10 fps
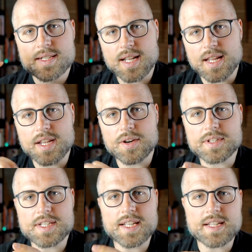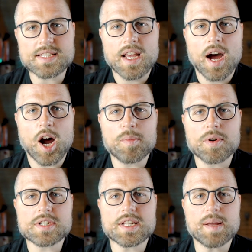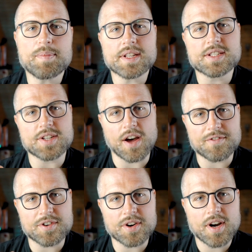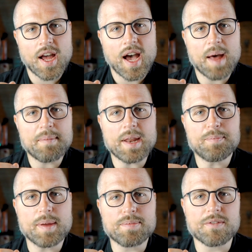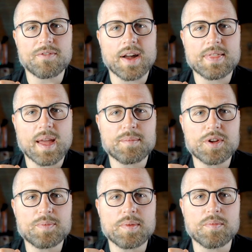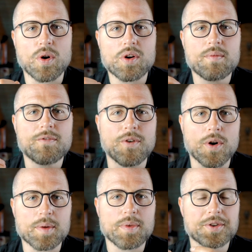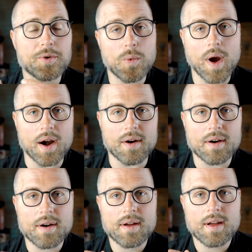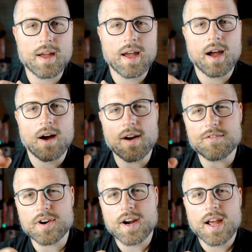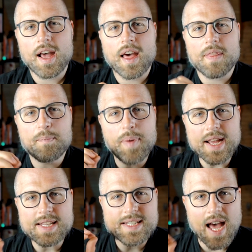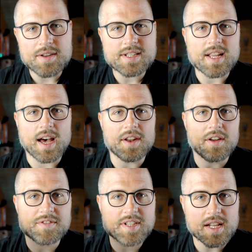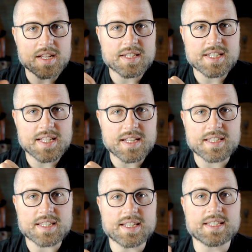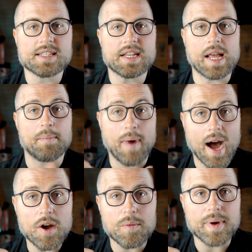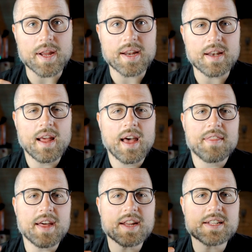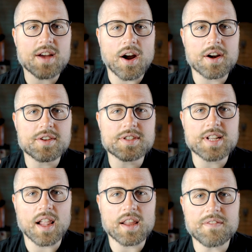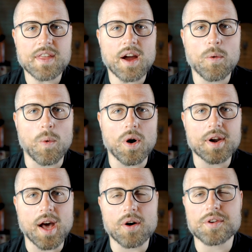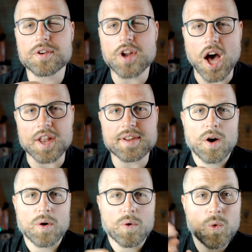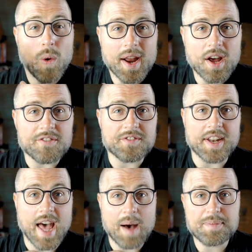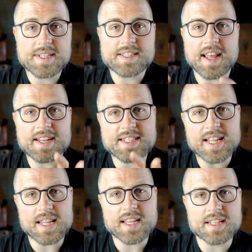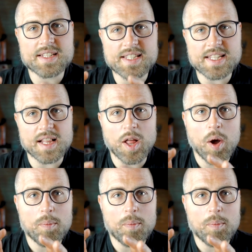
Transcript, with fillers: Silicone seals are mostly a bit softer and many people find them to be more comfortable to wear. However, the biggest downside of silicone seals is, in my opinion, that it's hard to tell if they are worn out or not. Quite often it happens that a silicone seal